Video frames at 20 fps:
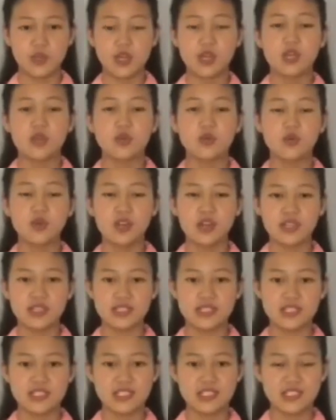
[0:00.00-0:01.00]
You are a
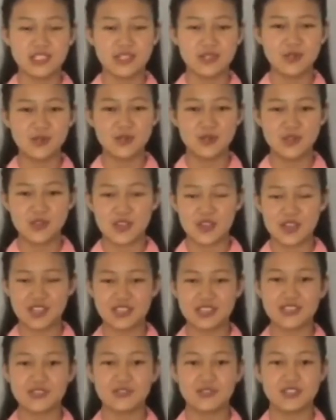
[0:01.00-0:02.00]
teacher who taught us
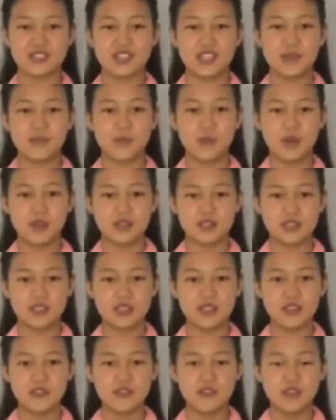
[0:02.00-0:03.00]
to stay
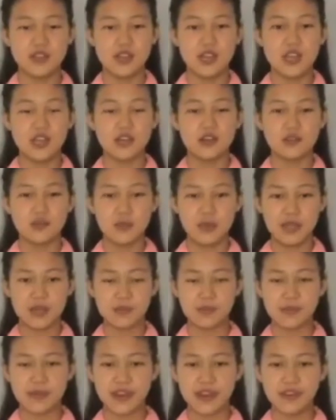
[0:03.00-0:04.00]
positive, remain
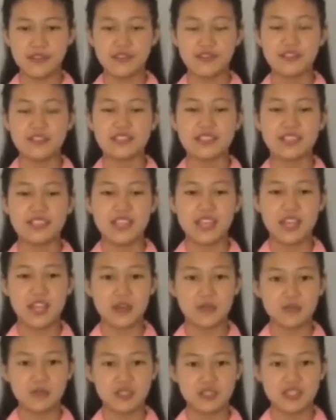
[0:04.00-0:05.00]
brave, stay
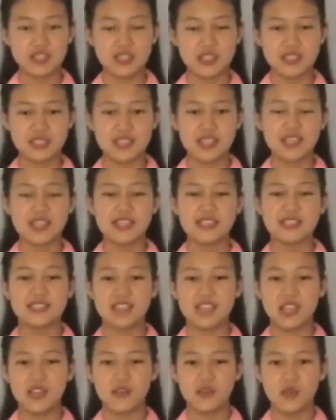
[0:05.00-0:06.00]
ambitious, stay
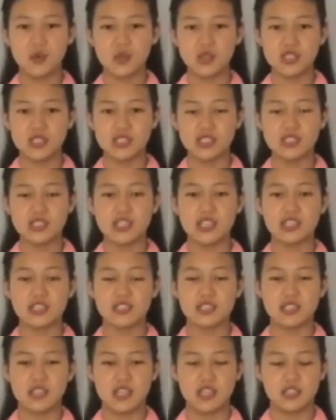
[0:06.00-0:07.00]
focused, and
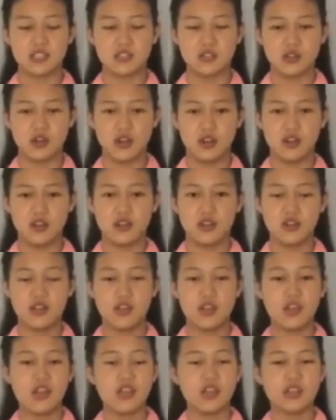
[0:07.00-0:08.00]
stay strong.
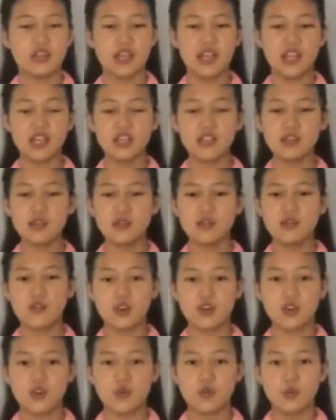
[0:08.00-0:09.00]
Thank you for
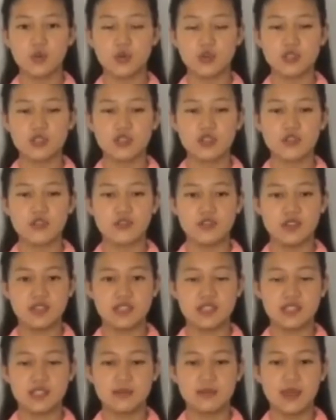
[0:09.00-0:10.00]
your words of
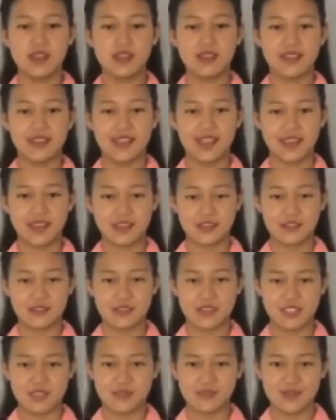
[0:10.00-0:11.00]
wisdom and the
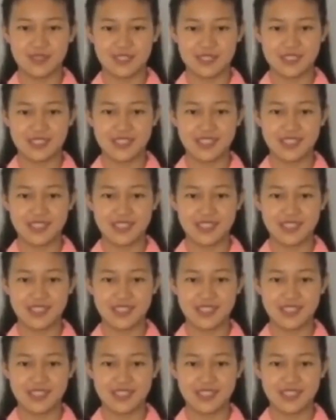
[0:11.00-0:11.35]
encouragement.